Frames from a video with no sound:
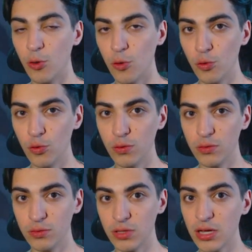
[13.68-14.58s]

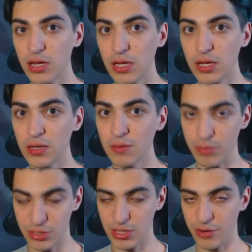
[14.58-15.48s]
who the
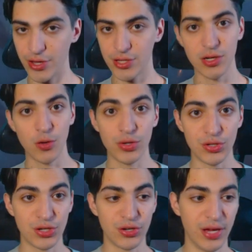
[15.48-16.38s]
mysterious
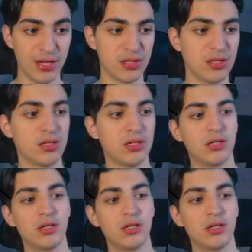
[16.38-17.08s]
Inquisitor is.